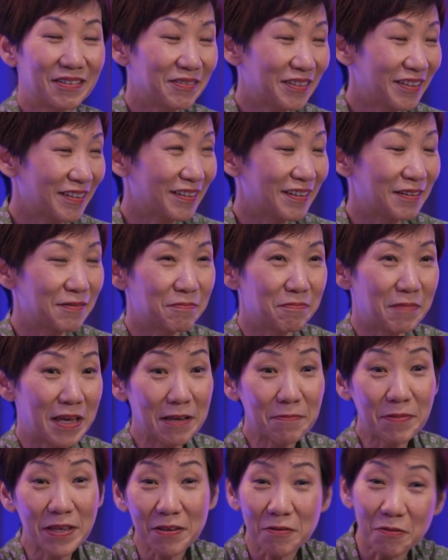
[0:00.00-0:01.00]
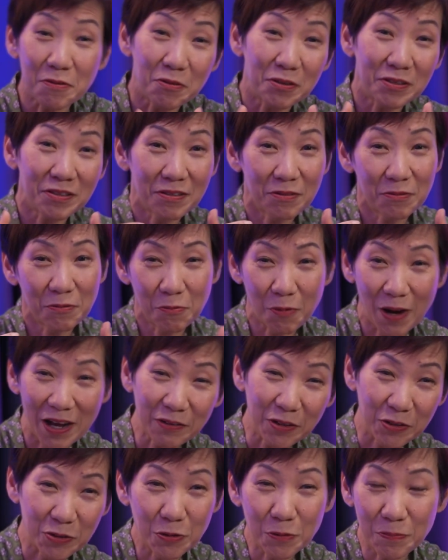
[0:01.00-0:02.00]
Maybe
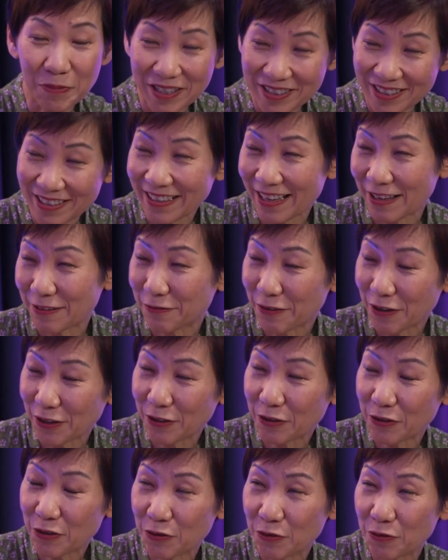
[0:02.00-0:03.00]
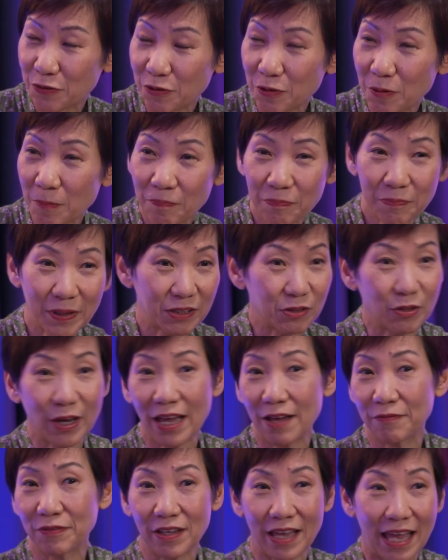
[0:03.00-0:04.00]
1 or 2 person can follow you, but to
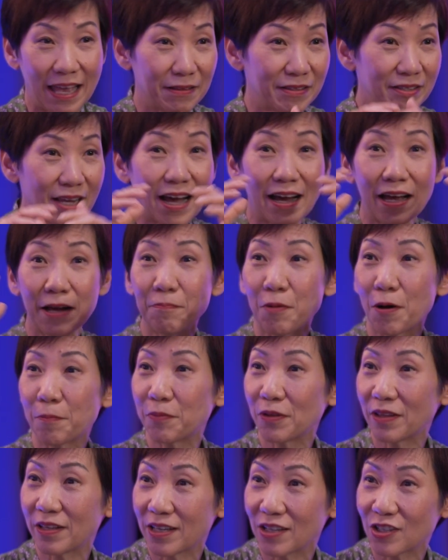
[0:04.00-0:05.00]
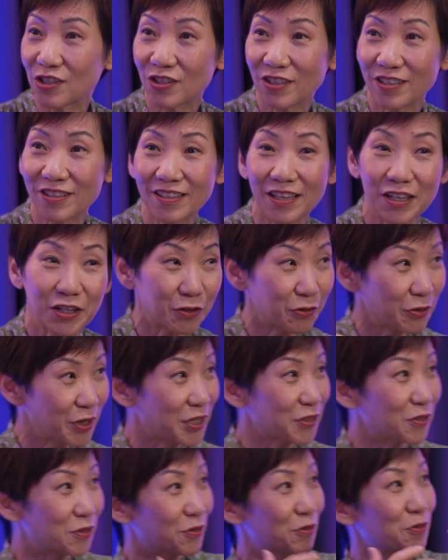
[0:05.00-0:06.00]
have the entire population
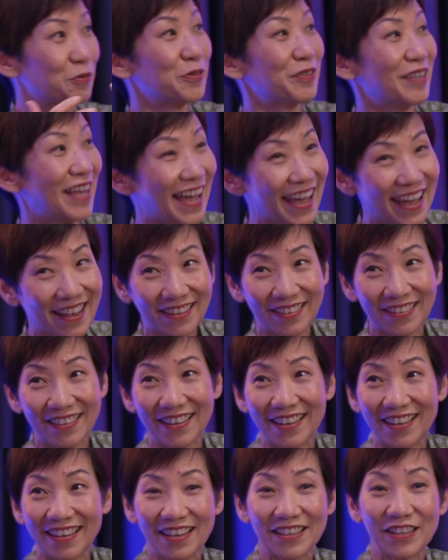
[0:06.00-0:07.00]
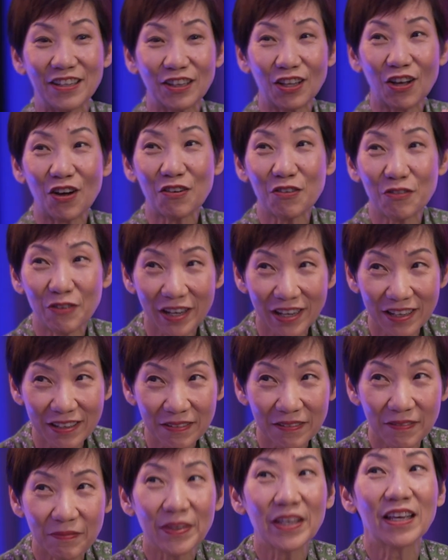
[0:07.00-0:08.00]
agreeing to do that in the long
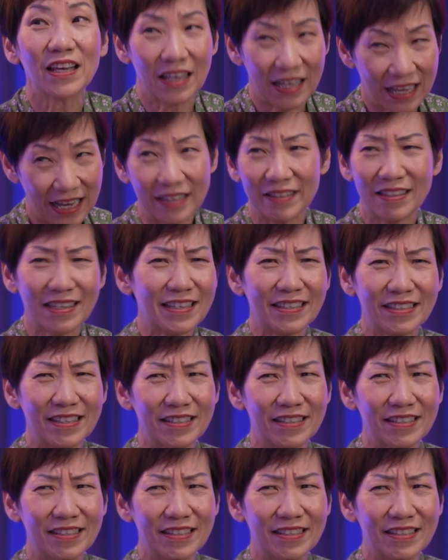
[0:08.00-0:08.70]
run, I think